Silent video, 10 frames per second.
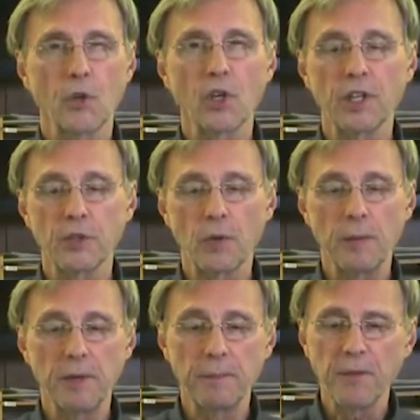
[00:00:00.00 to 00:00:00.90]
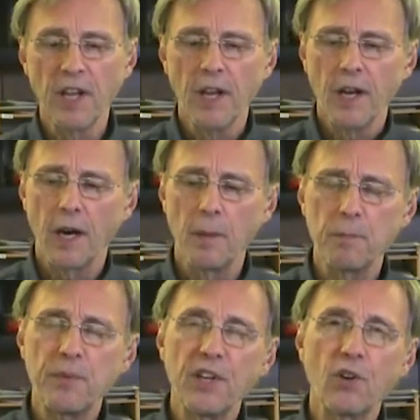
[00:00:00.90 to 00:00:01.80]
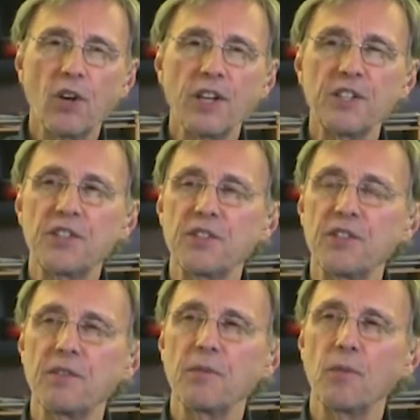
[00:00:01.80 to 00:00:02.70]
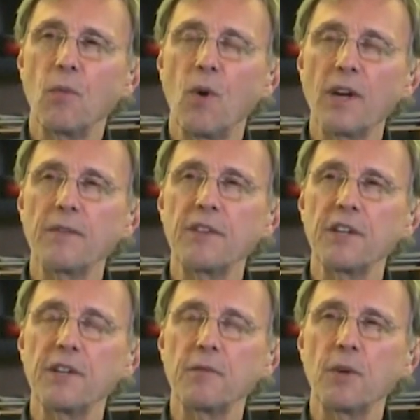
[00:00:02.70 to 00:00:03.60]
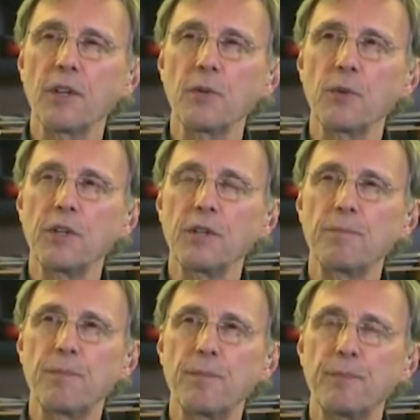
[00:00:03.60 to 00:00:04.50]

or at least white men, um, because one of the one of the real